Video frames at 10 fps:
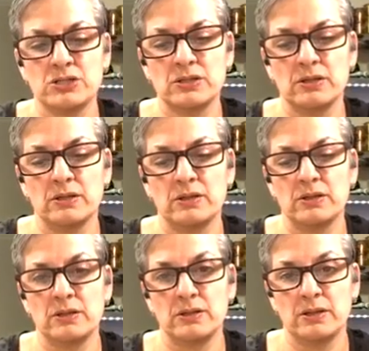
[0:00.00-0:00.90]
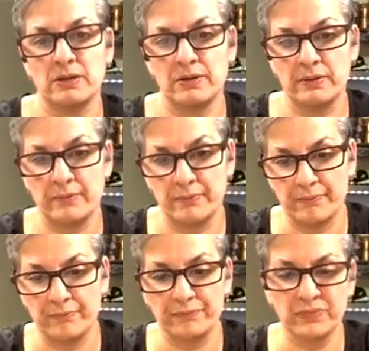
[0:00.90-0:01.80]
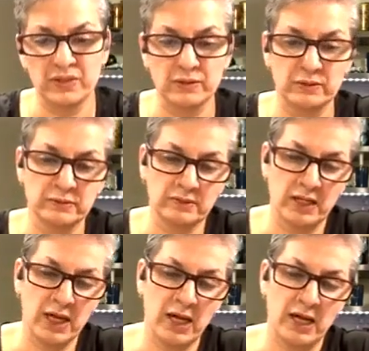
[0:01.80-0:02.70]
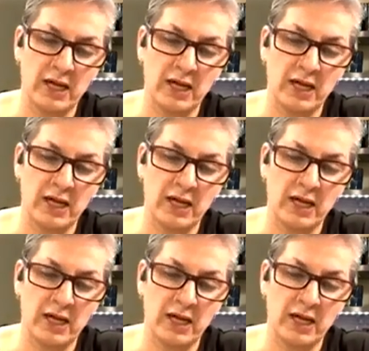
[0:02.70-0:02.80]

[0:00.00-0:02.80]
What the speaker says: whatever, just so that it's not your finger. Or you can